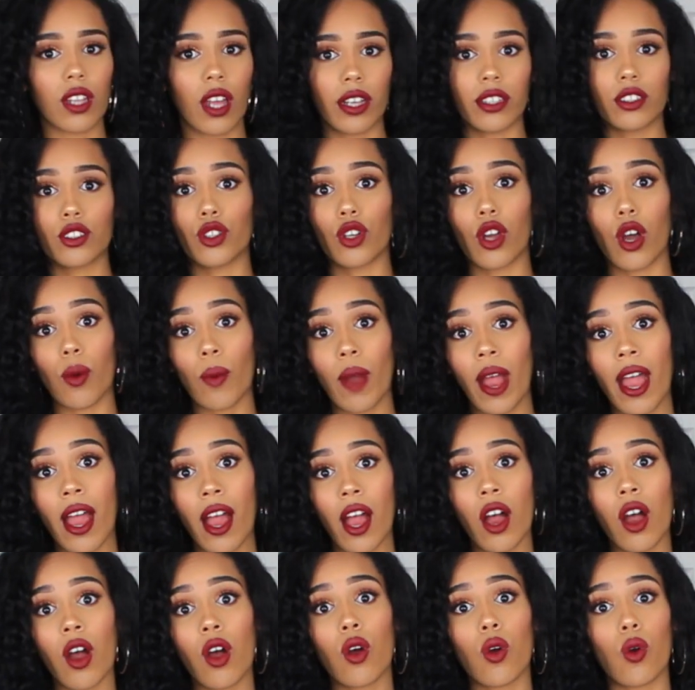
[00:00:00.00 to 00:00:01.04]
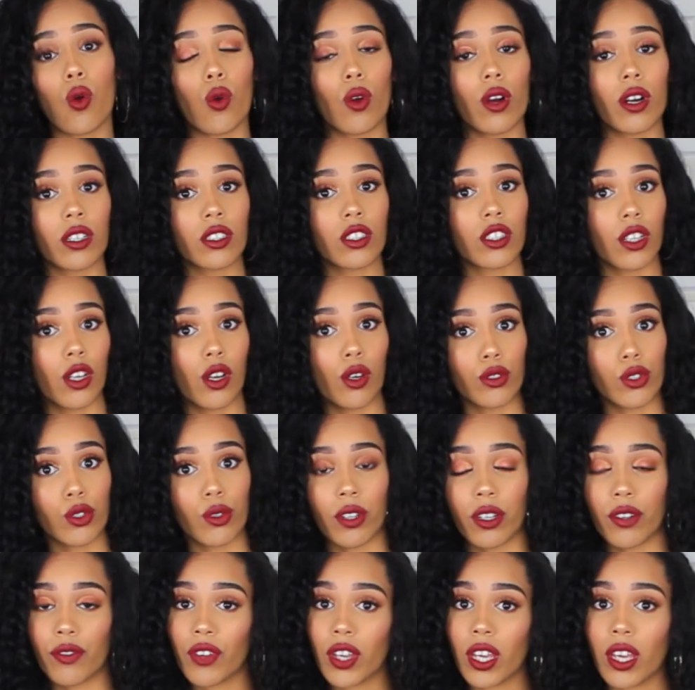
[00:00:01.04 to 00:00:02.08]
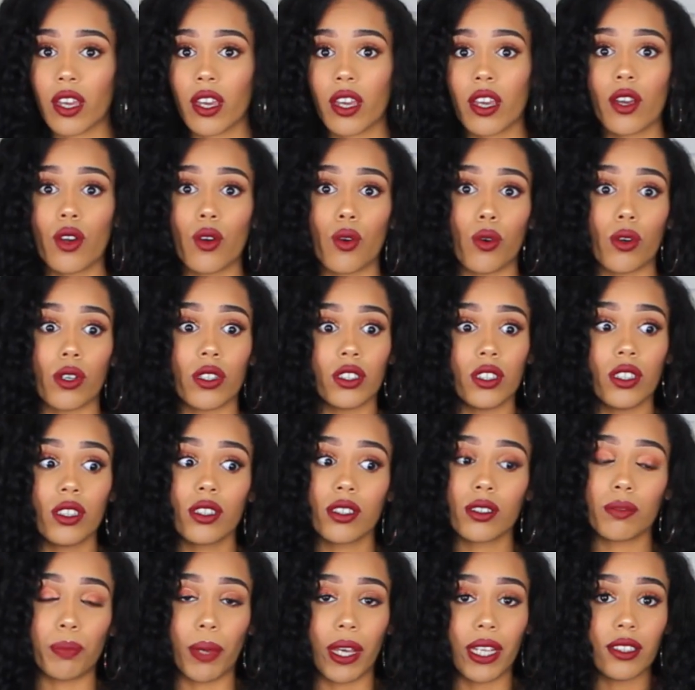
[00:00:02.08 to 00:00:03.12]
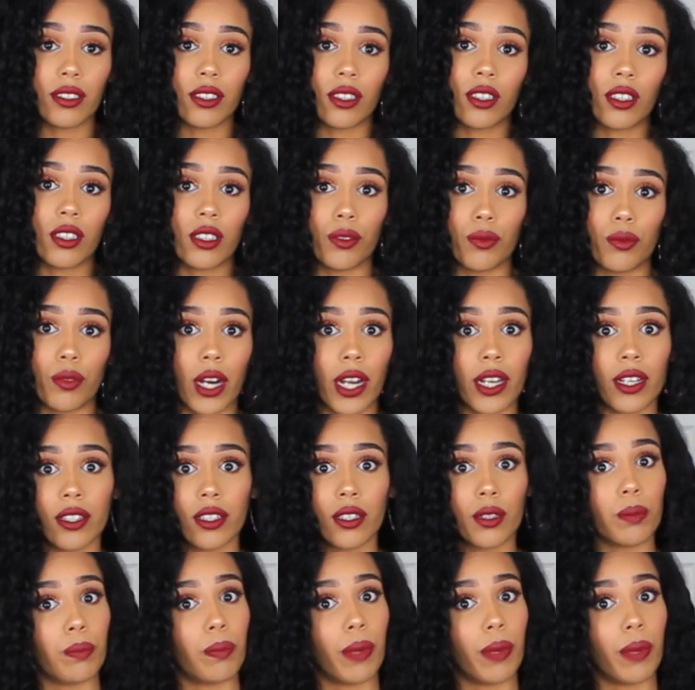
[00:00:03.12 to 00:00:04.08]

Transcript: to go out or to go to an event or just basically regular